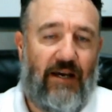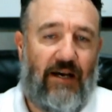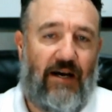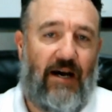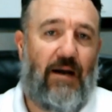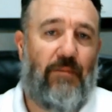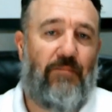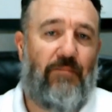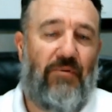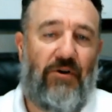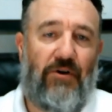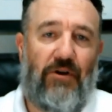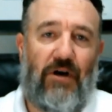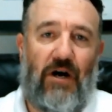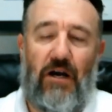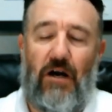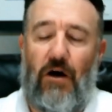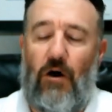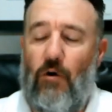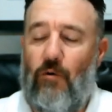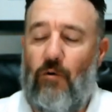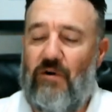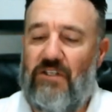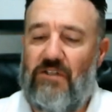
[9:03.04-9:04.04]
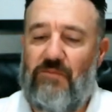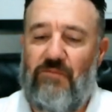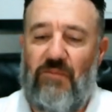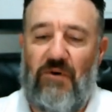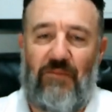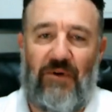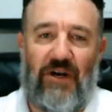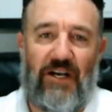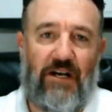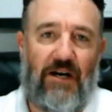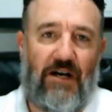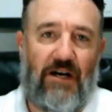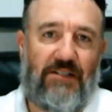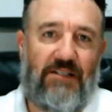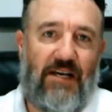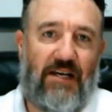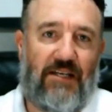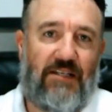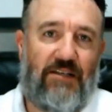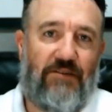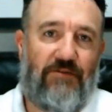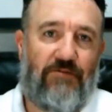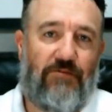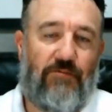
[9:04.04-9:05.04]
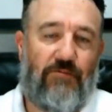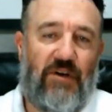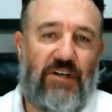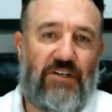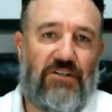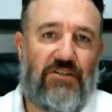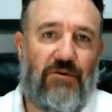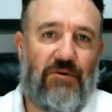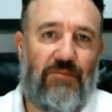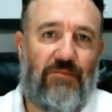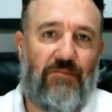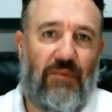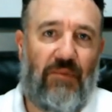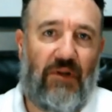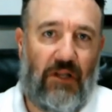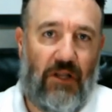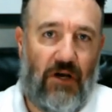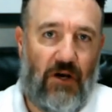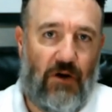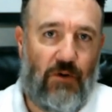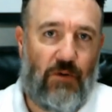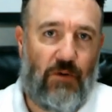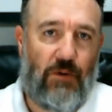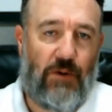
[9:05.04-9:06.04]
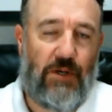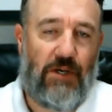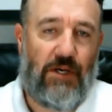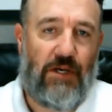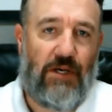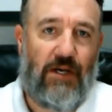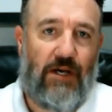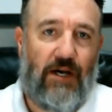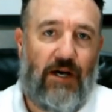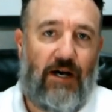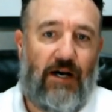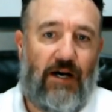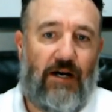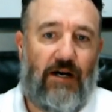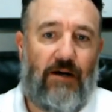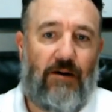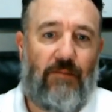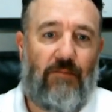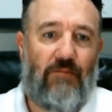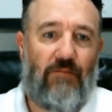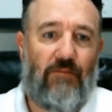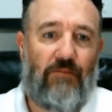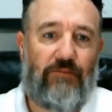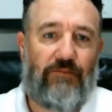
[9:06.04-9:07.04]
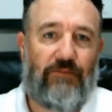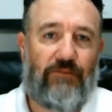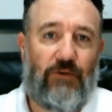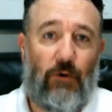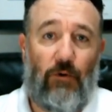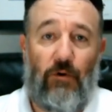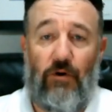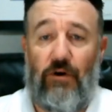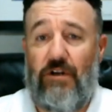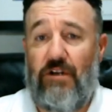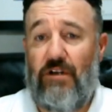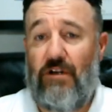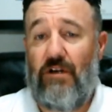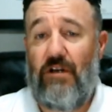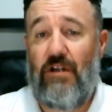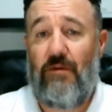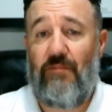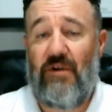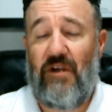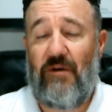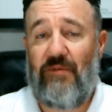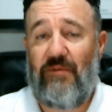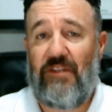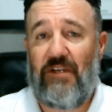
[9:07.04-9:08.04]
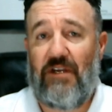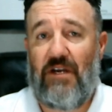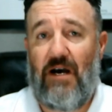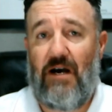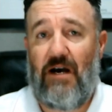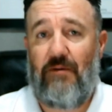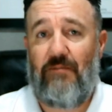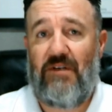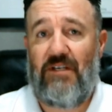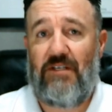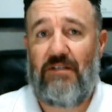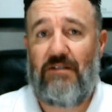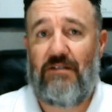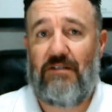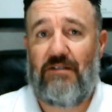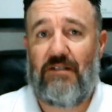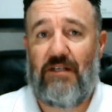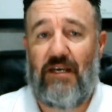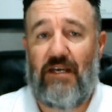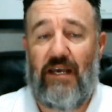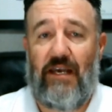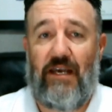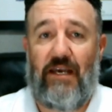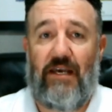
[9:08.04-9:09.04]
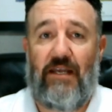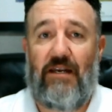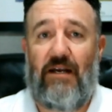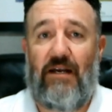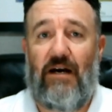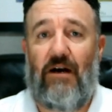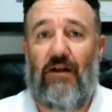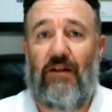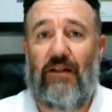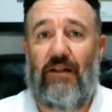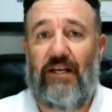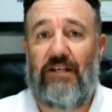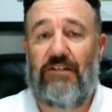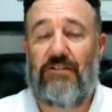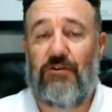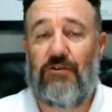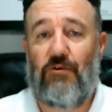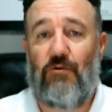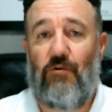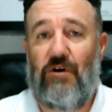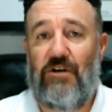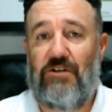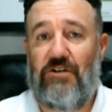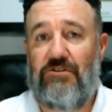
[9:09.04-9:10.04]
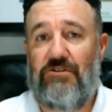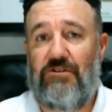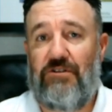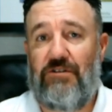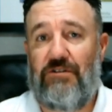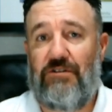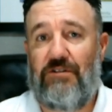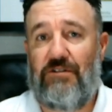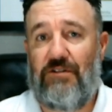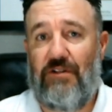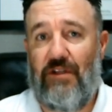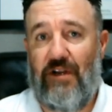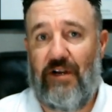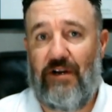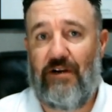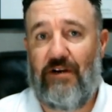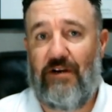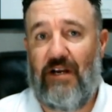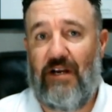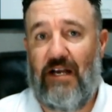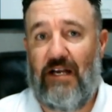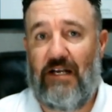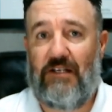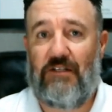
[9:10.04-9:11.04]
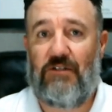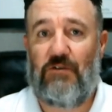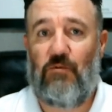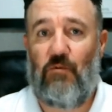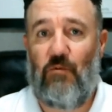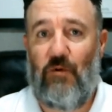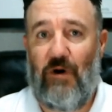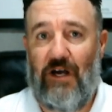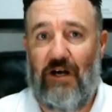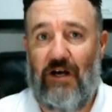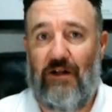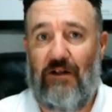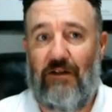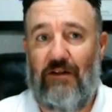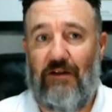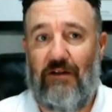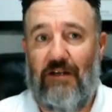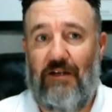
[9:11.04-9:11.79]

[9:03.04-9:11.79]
I always put my contact information below, or you can hit me up in the comments and I'll answer questions there as well.